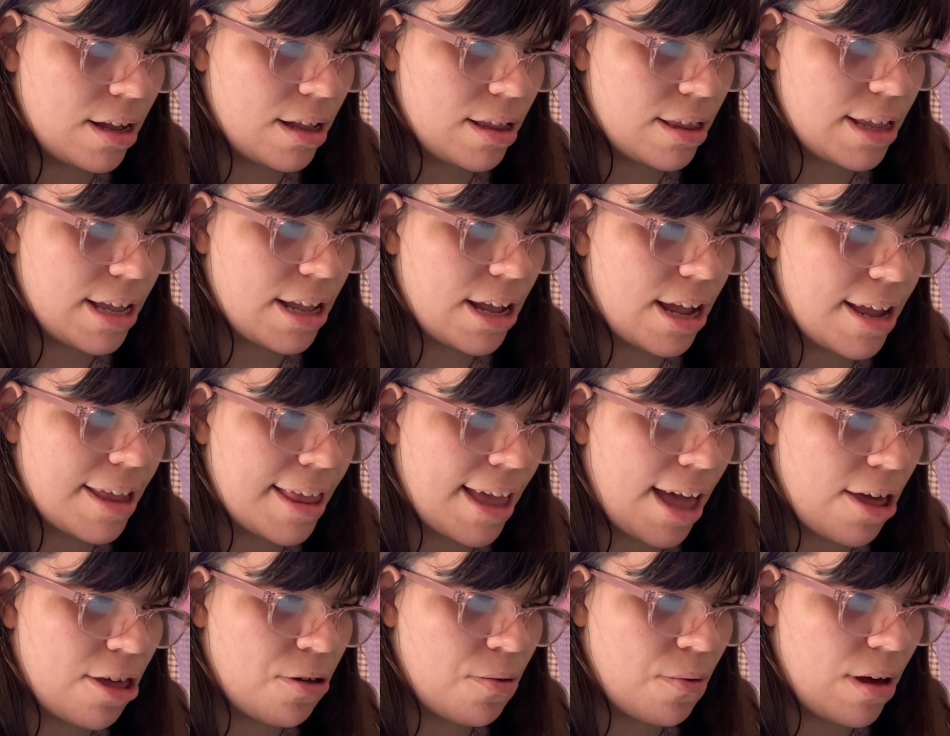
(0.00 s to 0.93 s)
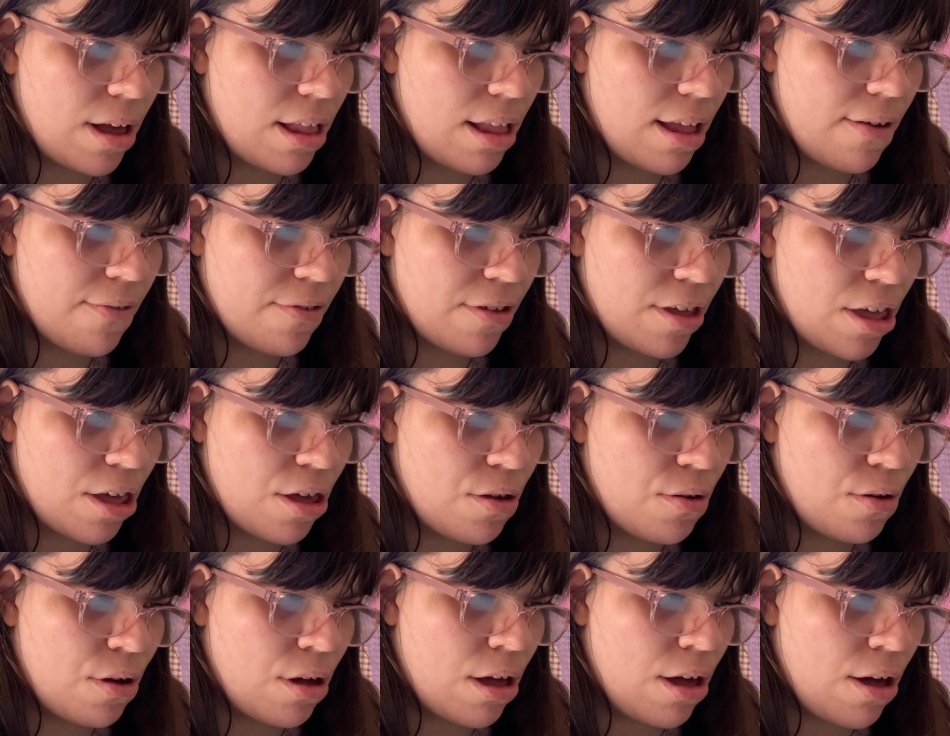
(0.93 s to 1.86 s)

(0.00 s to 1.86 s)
Did I tell you I love you?